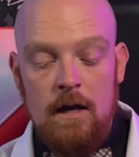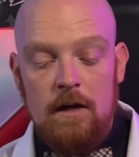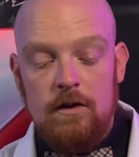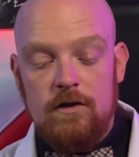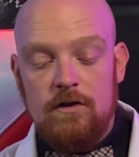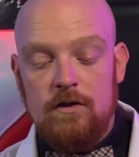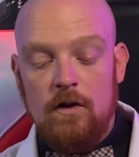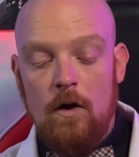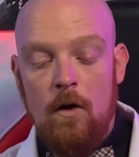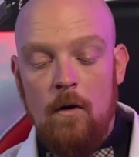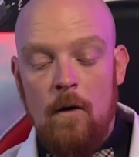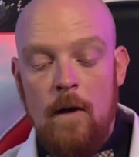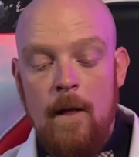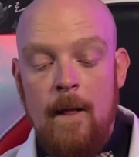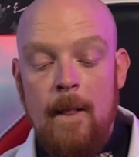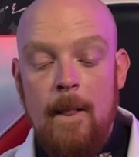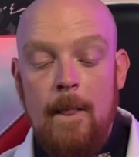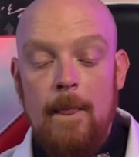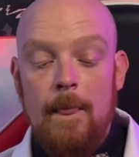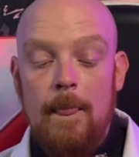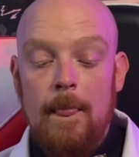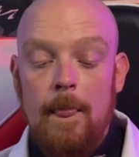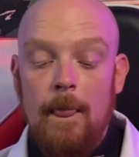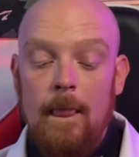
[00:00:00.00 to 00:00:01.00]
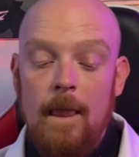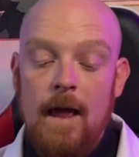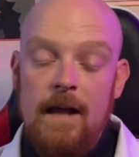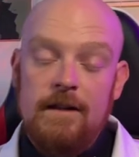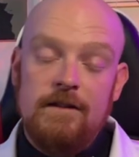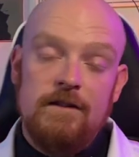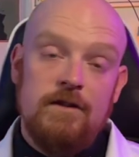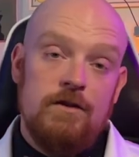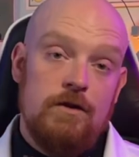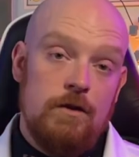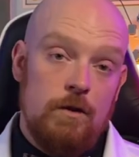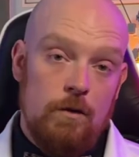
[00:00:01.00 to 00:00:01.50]
So
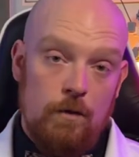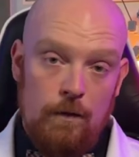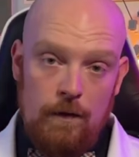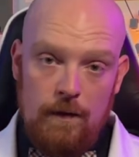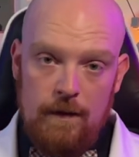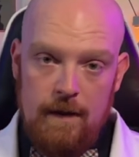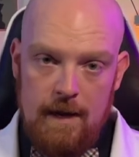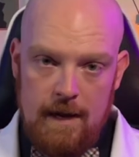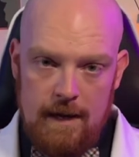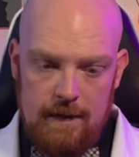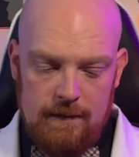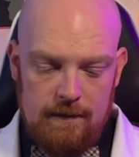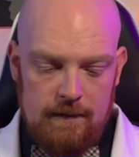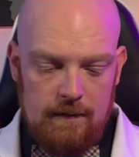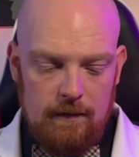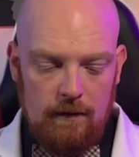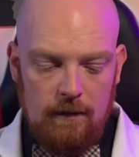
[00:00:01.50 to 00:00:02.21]
let's do this.